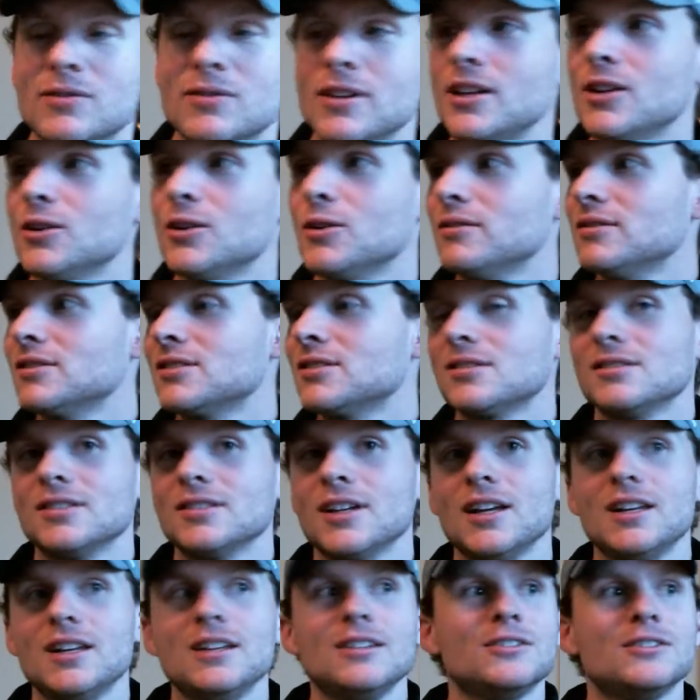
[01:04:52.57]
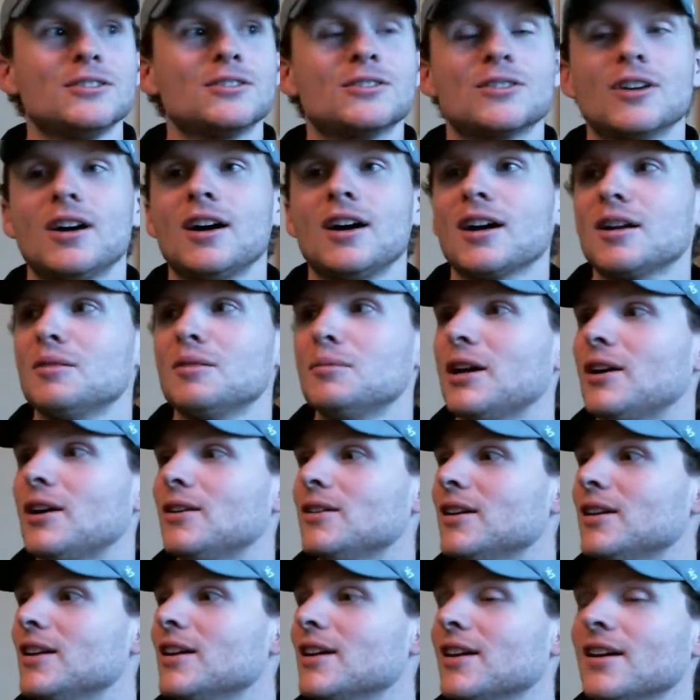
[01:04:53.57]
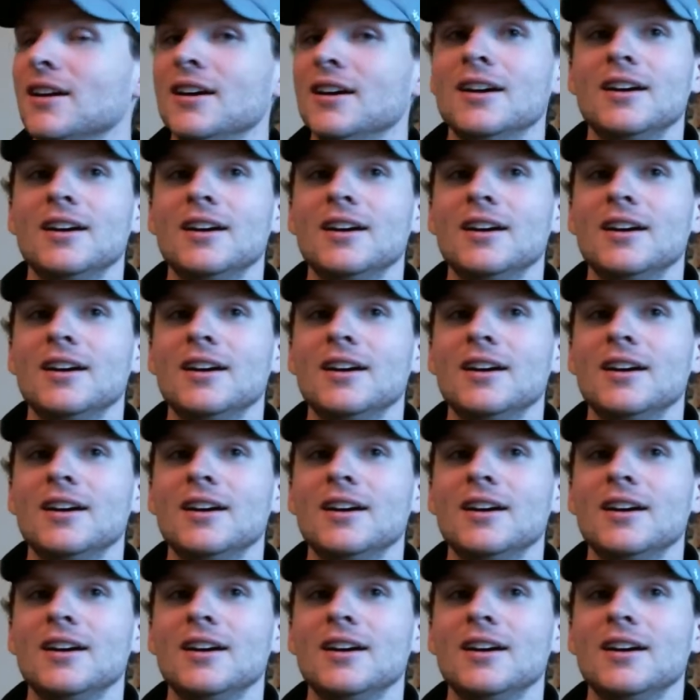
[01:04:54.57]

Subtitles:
video of this lady just talking about like